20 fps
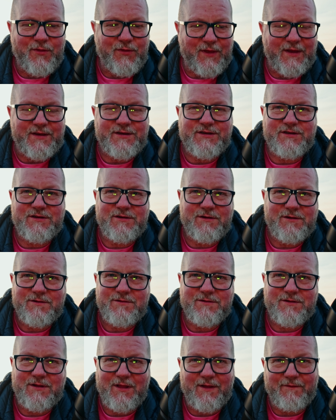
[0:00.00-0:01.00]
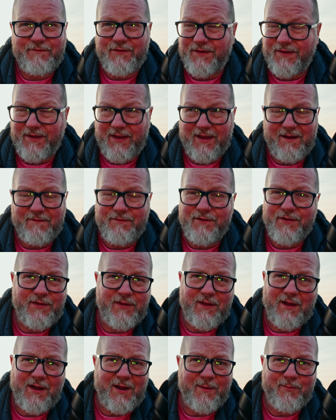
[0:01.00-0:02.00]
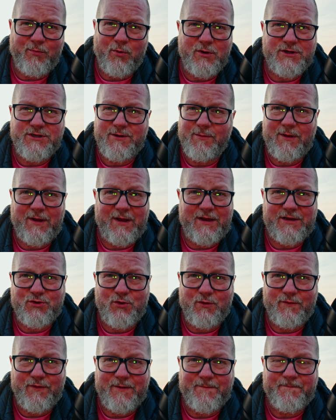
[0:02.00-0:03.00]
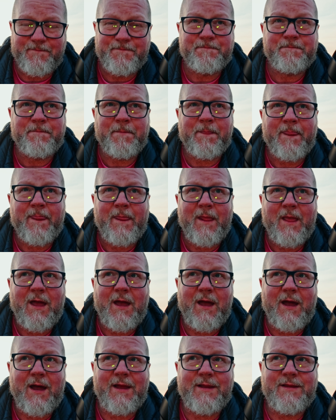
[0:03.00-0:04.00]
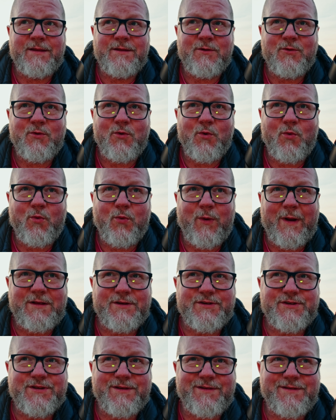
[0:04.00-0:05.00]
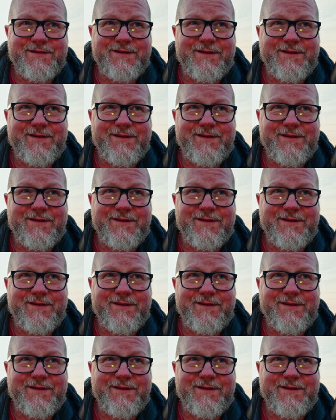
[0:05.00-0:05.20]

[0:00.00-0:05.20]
this delivered everything that I possibly asked of it. And whilst